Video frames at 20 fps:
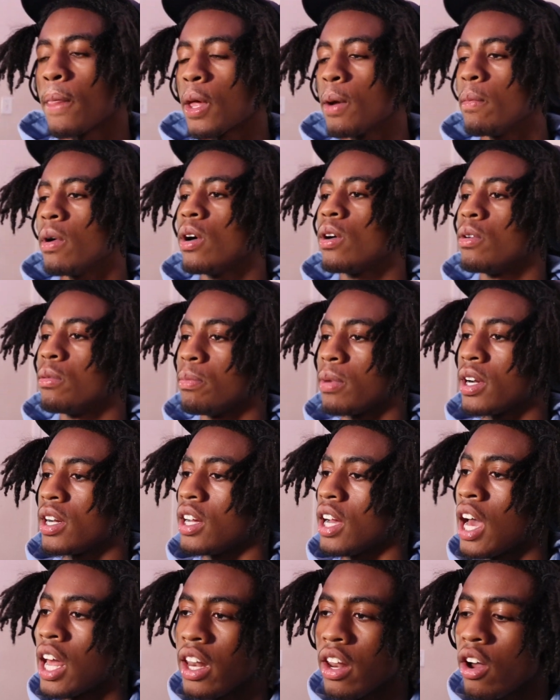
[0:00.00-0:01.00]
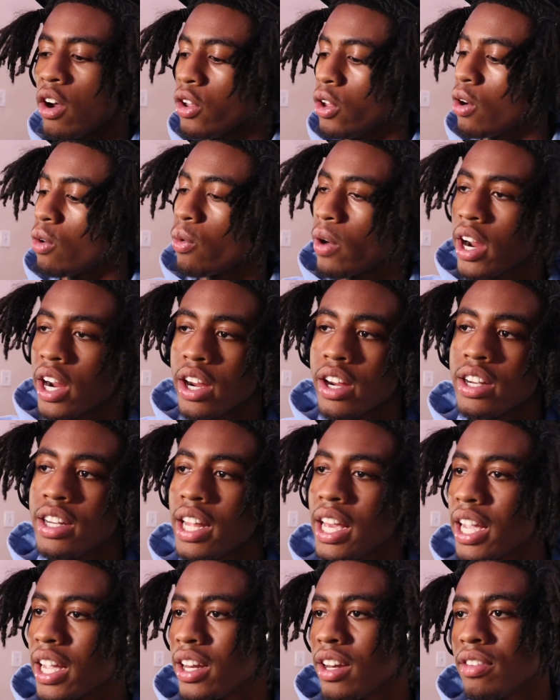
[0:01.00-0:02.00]
Come on, bro. I know your record
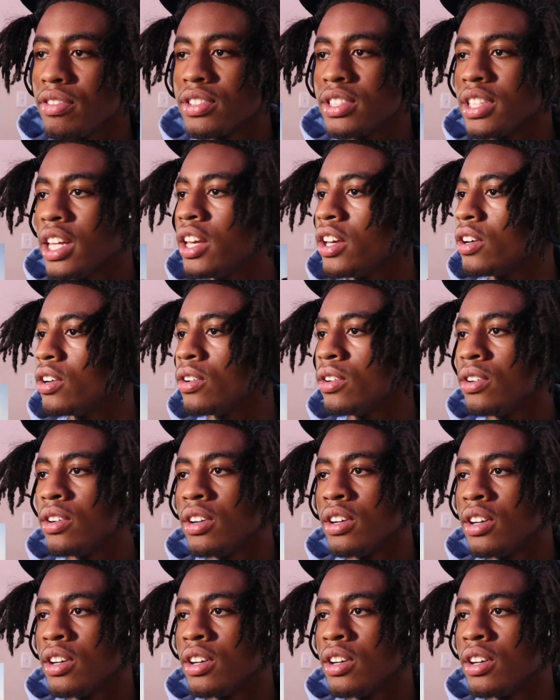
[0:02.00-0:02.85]
negative still.